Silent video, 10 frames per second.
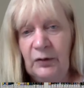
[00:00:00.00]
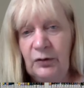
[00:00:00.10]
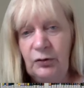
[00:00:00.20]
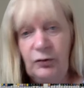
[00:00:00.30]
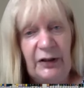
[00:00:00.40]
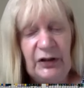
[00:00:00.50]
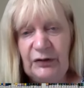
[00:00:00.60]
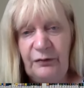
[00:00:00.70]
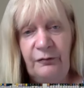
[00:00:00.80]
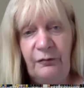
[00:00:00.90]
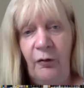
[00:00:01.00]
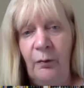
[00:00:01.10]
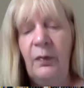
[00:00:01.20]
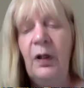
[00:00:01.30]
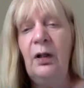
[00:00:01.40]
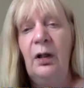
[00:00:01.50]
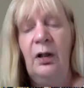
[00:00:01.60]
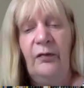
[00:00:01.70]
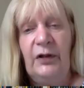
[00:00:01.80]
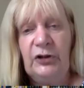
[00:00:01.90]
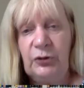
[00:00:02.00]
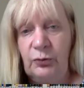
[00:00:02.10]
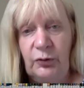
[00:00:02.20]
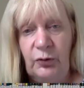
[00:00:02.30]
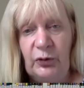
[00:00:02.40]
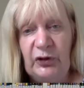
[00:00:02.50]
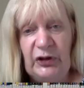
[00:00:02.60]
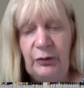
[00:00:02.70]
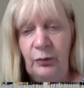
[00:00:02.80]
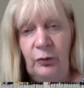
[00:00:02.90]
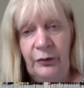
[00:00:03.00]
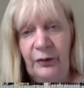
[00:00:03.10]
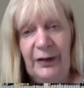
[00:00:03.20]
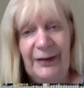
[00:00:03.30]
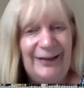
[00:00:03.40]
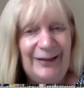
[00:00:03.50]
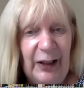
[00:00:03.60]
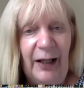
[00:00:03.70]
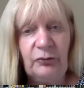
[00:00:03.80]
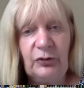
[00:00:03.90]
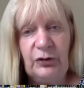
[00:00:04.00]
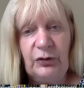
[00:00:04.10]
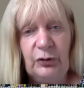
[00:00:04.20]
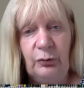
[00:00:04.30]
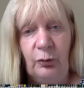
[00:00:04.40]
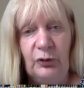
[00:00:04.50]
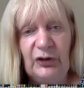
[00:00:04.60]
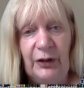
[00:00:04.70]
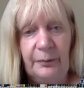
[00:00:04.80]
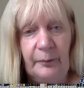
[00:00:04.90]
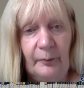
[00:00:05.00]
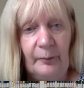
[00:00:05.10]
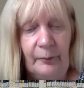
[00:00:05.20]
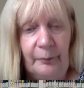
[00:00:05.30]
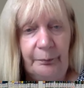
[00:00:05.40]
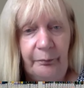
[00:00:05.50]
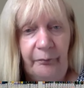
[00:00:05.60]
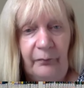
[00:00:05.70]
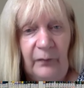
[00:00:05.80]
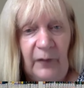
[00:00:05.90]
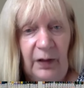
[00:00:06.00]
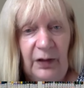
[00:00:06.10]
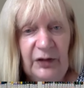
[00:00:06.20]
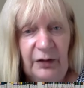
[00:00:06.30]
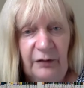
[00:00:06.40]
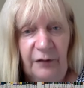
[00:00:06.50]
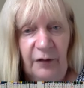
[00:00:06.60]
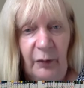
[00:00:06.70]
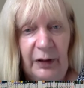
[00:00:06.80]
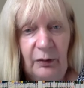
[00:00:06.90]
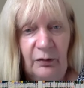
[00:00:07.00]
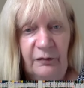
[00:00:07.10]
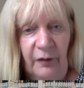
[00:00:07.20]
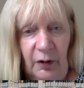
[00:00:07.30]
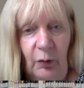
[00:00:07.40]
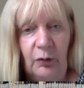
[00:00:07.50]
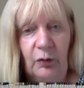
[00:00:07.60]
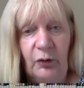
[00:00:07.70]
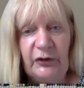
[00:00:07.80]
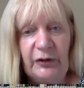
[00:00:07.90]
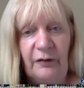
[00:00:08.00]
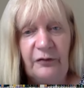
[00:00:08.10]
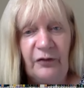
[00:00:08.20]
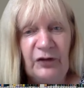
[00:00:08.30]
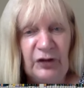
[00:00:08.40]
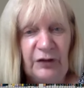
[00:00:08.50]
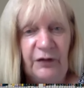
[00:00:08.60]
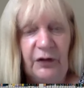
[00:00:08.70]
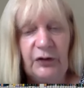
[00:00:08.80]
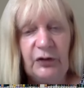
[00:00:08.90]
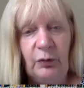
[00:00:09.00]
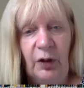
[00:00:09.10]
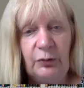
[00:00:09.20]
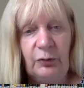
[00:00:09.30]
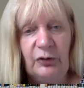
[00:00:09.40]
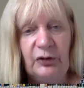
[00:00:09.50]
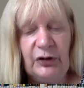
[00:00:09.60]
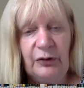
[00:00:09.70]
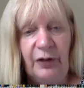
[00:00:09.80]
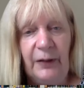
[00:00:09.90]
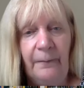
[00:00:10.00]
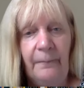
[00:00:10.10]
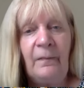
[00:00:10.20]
credits from the short courses wouldn't count towards it. Is there a follow-on course after the certificate to work towards a degree?